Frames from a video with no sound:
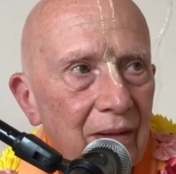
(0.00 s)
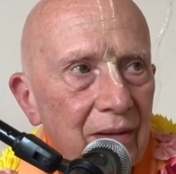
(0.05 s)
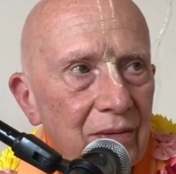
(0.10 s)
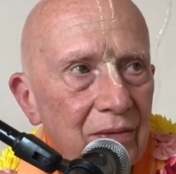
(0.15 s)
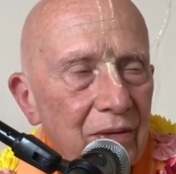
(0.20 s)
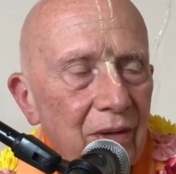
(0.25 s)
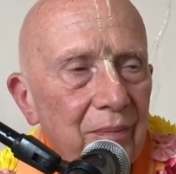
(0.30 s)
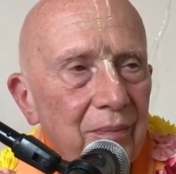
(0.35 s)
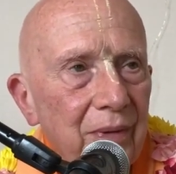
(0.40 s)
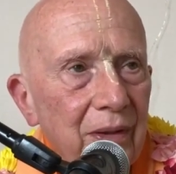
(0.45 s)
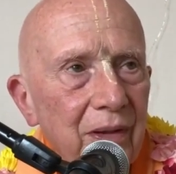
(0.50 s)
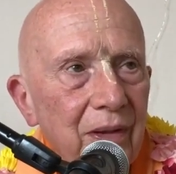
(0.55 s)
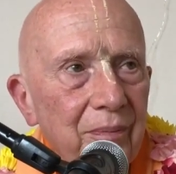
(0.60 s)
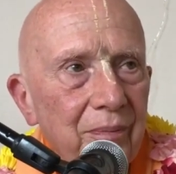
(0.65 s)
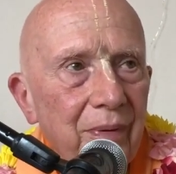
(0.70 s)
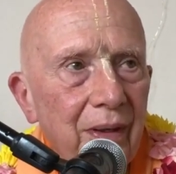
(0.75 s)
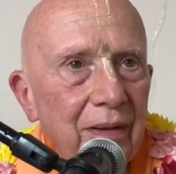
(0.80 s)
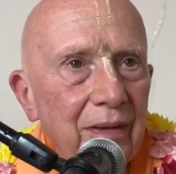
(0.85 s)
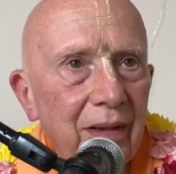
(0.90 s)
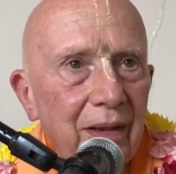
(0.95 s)
Simply
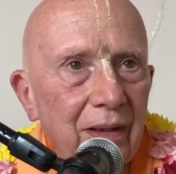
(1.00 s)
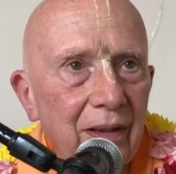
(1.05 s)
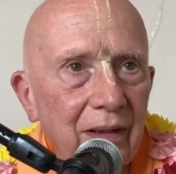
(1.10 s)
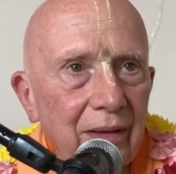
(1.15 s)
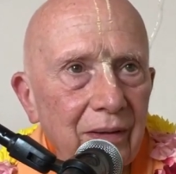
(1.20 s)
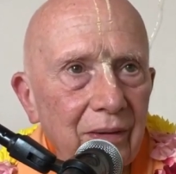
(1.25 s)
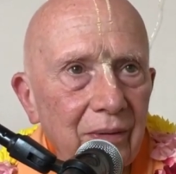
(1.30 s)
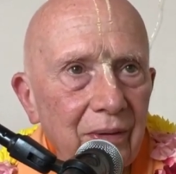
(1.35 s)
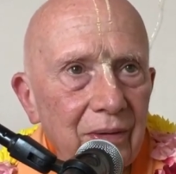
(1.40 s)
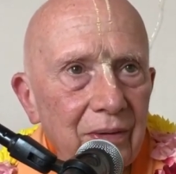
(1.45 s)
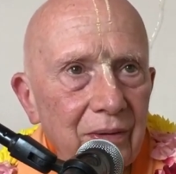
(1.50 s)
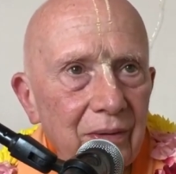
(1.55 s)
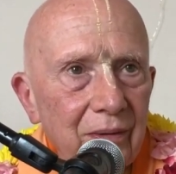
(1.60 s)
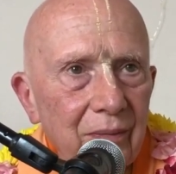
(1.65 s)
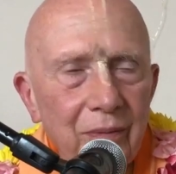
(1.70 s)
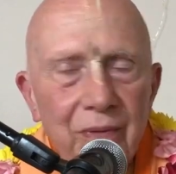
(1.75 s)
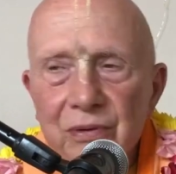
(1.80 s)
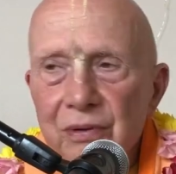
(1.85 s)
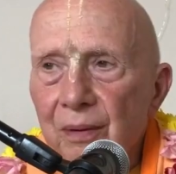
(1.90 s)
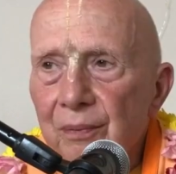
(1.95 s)
depending on Krishna.
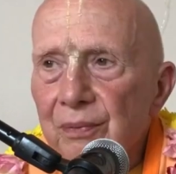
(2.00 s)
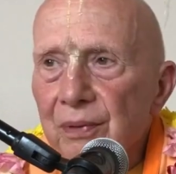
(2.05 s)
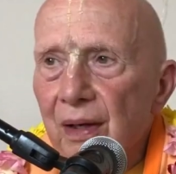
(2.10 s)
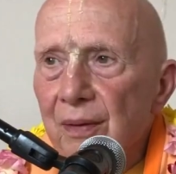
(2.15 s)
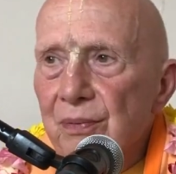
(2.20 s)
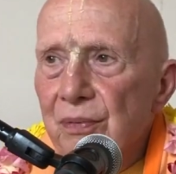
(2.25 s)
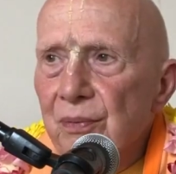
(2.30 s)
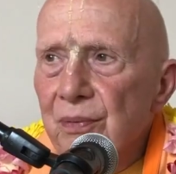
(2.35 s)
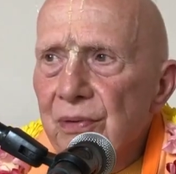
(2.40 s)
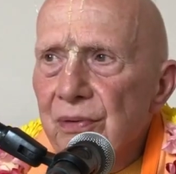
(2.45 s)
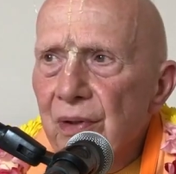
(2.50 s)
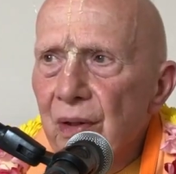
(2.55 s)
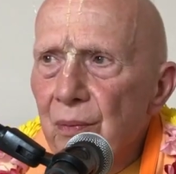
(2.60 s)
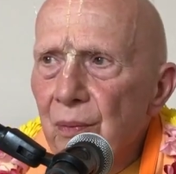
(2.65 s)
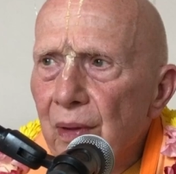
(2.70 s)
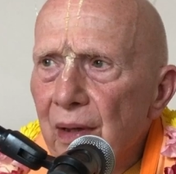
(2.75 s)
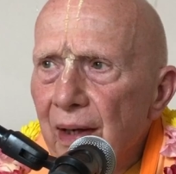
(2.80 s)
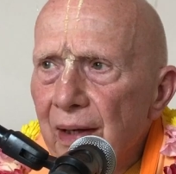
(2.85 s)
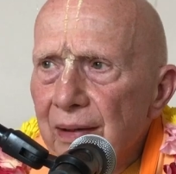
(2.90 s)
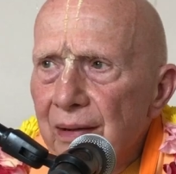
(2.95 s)
Well, sometimes we say,
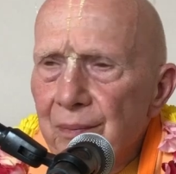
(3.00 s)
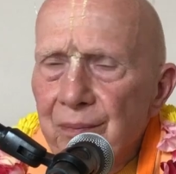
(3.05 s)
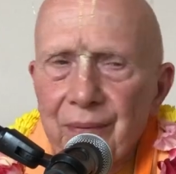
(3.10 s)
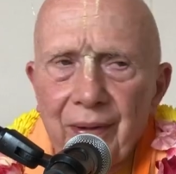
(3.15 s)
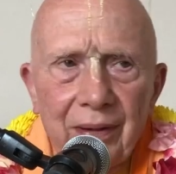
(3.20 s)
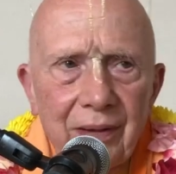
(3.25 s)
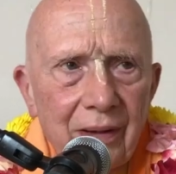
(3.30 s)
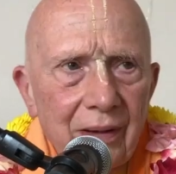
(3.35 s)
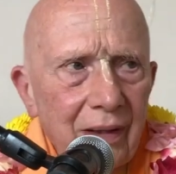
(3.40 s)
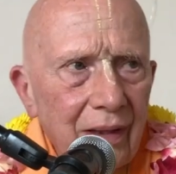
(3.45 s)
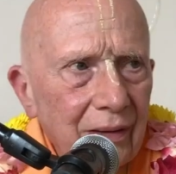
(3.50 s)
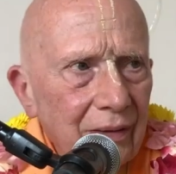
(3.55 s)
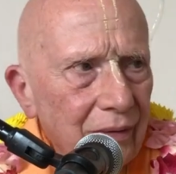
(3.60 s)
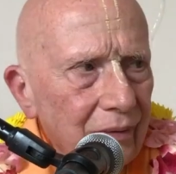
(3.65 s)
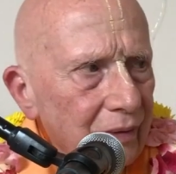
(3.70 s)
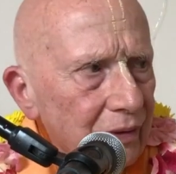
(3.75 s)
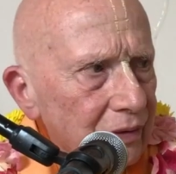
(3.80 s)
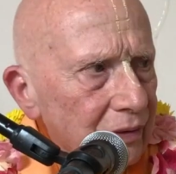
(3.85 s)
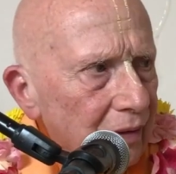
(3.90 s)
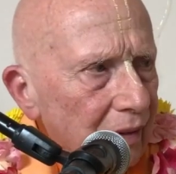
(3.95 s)
well, I depended on
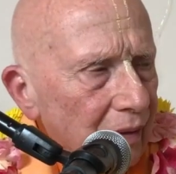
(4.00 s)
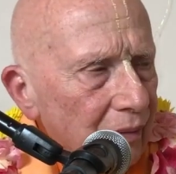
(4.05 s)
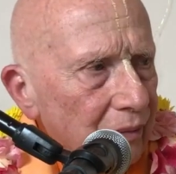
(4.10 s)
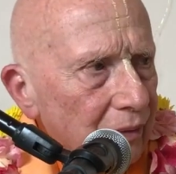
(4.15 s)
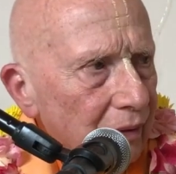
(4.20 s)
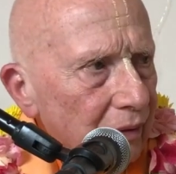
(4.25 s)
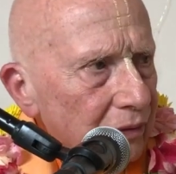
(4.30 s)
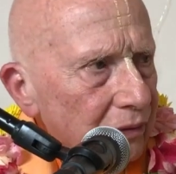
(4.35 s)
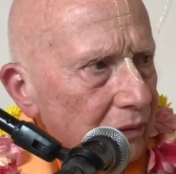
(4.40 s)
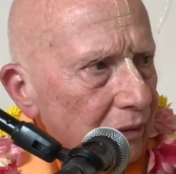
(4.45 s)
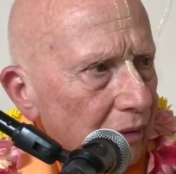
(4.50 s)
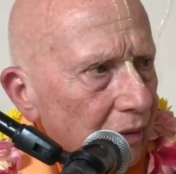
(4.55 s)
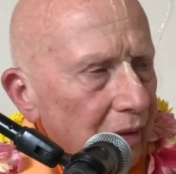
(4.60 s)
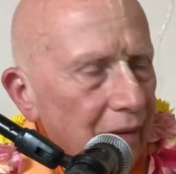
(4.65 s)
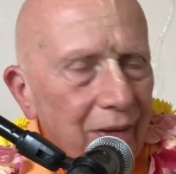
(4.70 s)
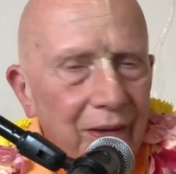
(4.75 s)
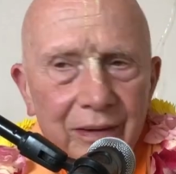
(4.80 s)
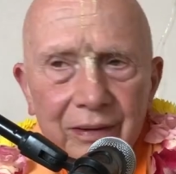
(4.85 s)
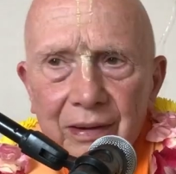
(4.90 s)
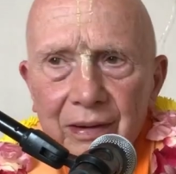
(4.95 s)
Krishna. I worked so
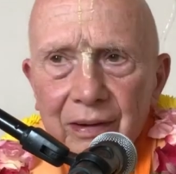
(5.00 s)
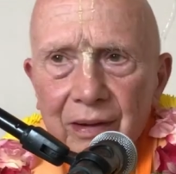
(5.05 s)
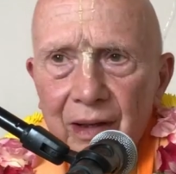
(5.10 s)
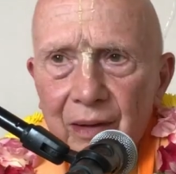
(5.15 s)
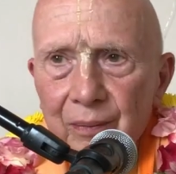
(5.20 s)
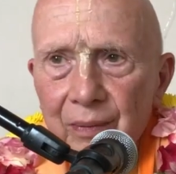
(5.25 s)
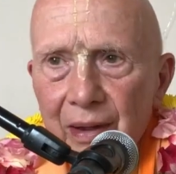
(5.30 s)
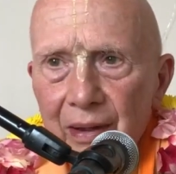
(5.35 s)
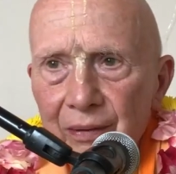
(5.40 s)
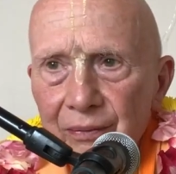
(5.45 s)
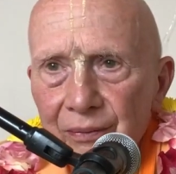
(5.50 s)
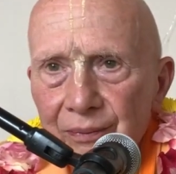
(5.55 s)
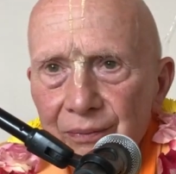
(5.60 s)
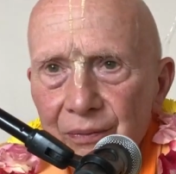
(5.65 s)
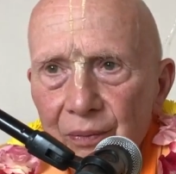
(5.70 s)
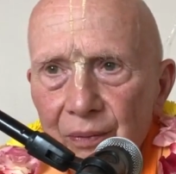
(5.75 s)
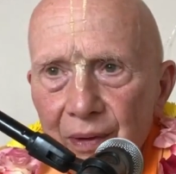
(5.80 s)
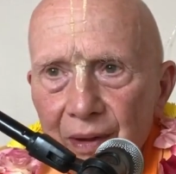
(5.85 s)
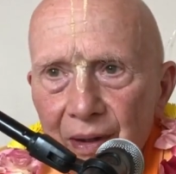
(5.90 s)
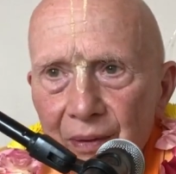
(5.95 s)
hard and it didn't come out
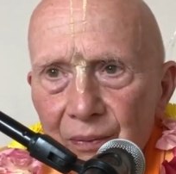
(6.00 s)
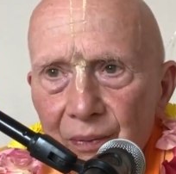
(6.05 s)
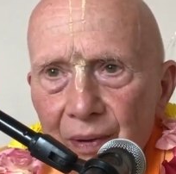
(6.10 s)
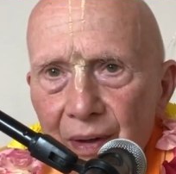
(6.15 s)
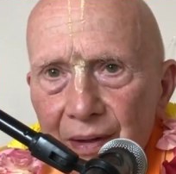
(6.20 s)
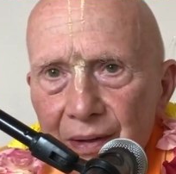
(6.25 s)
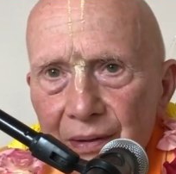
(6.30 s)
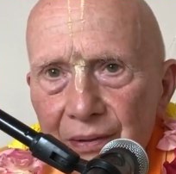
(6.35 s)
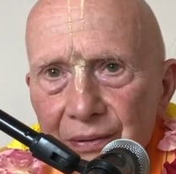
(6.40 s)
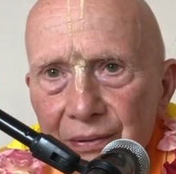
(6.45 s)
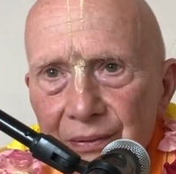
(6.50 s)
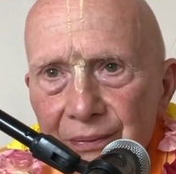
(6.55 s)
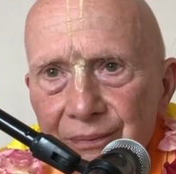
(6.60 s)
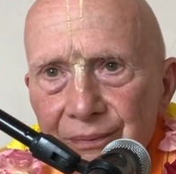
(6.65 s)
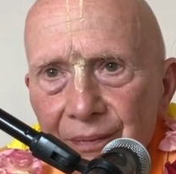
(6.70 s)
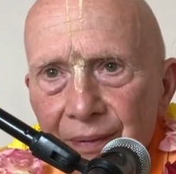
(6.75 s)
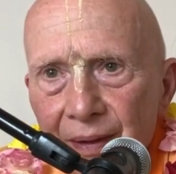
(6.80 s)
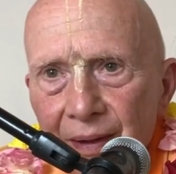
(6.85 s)
the way I wanted to.